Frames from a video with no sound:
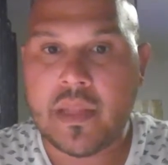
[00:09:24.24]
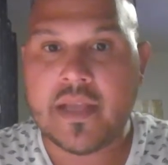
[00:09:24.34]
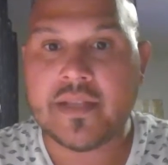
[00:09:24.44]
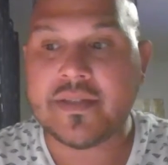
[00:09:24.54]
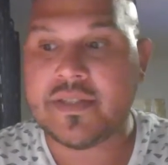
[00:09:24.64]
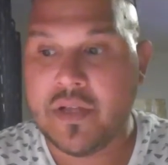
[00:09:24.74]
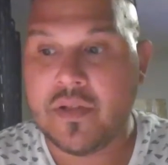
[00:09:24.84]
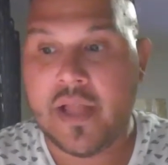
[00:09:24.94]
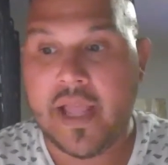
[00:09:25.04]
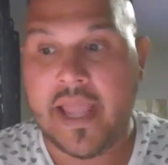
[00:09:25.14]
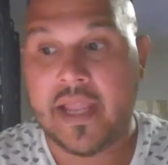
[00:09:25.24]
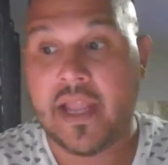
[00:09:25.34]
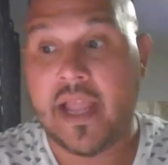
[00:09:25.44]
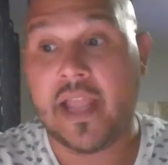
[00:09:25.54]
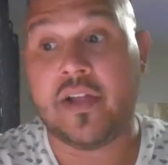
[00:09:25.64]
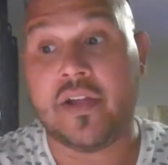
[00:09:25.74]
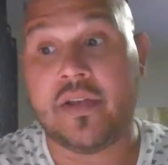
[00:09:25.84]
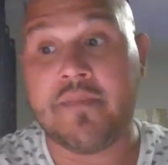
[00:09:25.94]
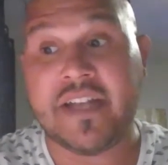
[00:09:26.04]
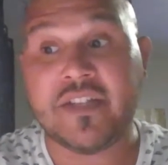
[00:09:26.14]
is still a
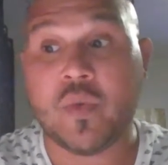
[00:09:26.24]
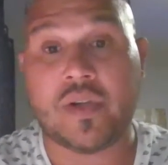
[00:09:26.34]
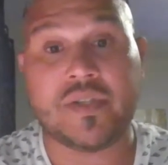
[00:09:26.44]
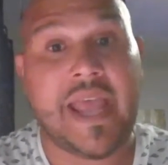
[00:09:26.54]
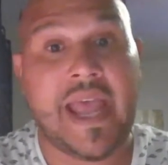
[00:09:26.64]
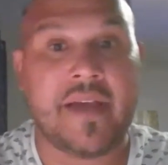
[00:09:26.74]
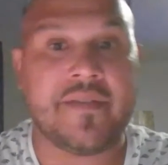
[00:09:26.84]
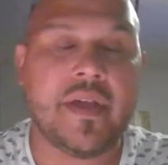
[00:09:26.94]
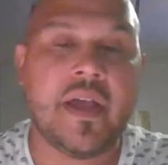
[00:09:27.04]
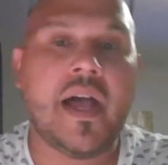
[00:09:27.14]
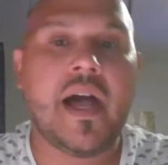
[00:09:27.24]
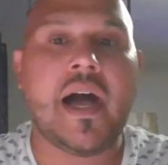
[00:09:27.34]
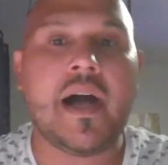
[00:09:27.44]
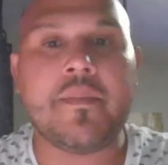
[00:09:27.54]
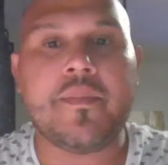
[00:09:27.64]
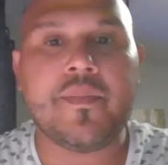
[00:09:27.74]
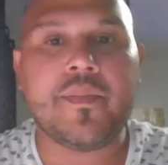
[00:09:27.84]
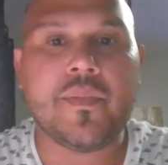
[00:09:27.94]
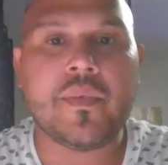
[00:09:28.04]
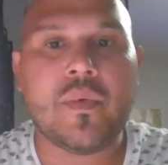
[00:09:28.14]
good mentor to have
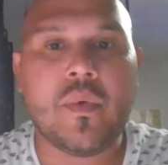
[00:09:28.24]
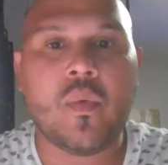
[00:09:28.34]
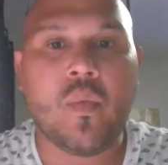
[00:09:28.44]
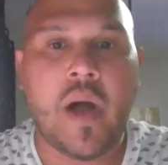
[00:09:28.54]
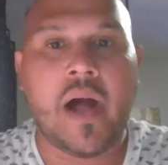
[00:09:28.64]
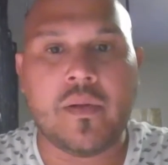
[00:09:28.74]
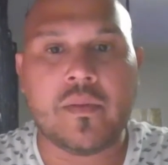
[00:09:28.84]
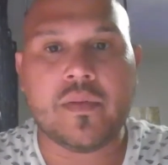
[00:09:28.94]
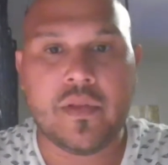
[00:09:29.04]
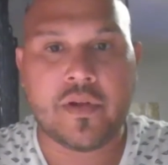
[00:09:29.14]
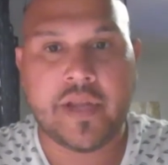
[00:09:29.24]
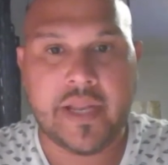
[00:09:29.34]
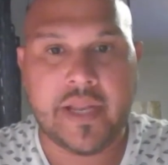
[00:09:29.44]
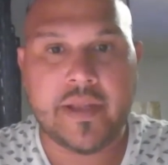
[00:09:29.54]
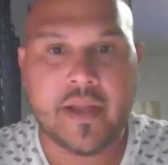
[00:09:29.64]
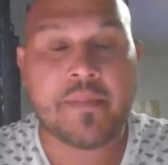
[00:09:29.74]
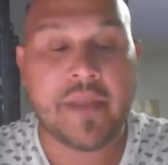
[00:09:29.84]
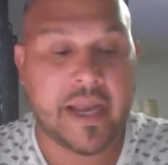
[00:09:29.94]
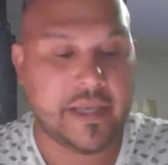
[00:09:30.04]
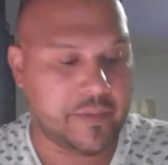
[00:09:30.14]
while learning
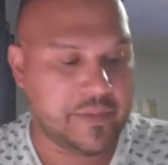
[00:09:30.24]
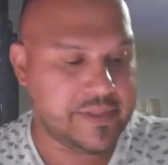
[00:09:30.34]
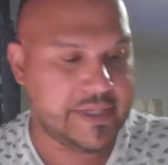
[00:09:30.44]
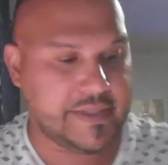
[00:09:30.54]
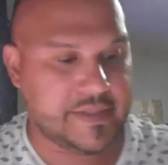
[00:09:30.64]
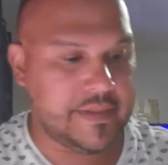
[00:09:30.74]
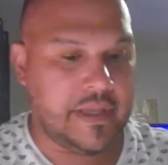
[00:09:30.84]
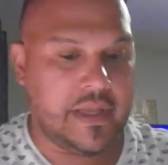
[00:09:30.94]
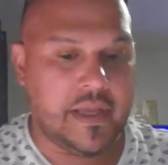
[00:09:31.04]
applied linguistics.